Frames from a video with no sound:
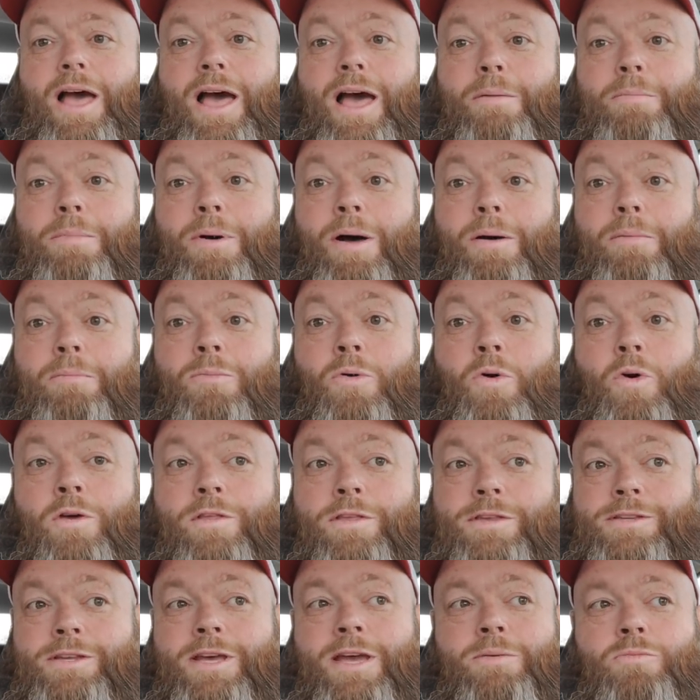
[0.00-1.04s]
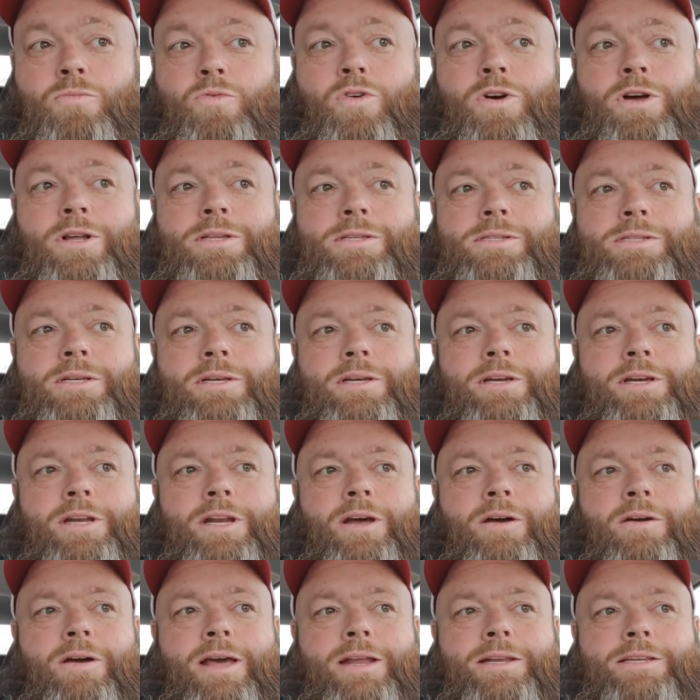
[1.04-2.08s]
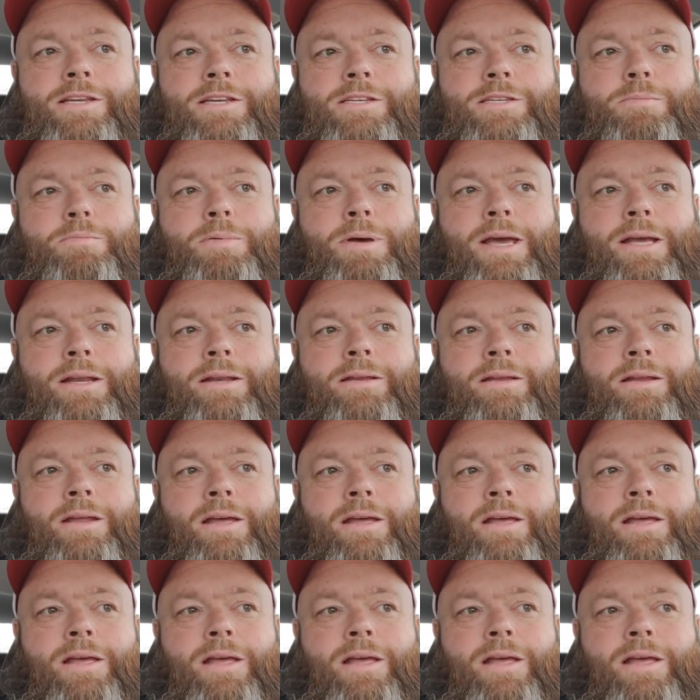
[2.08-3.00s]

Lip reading: I bought more of the same ones, you know, anticipating.